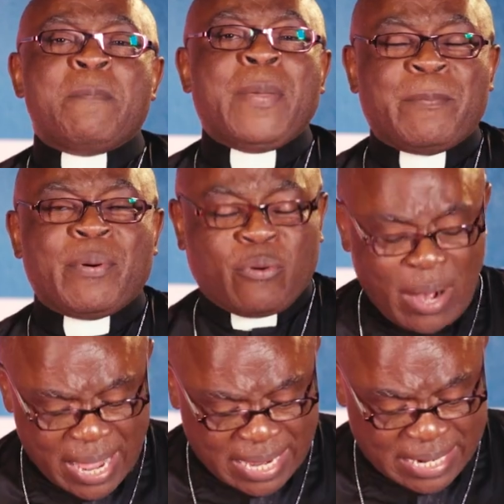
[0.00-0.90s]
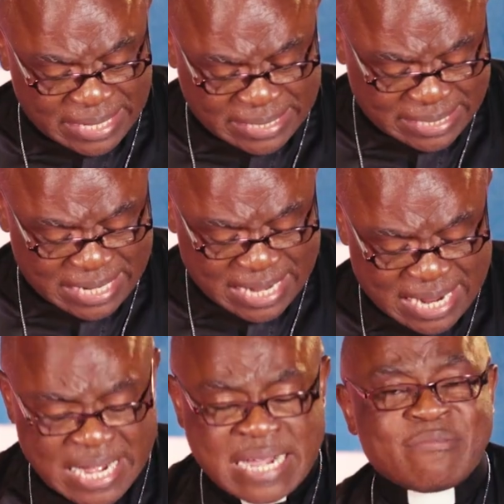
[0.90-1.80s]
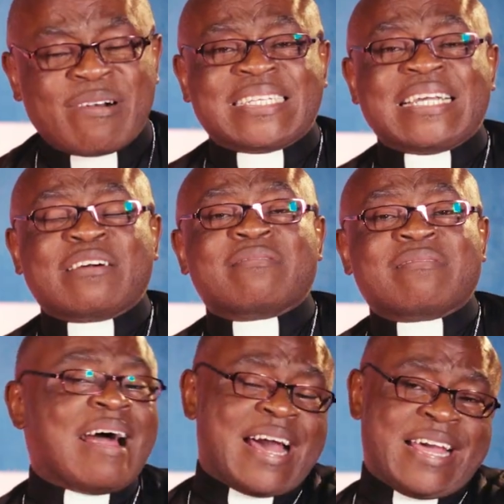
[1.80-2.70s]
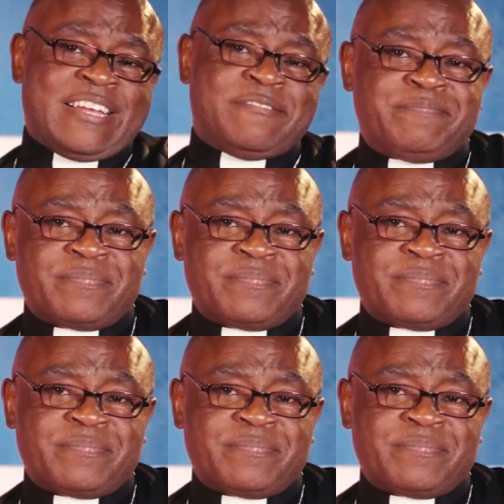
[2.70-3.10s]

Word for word: people crying. This was a cry,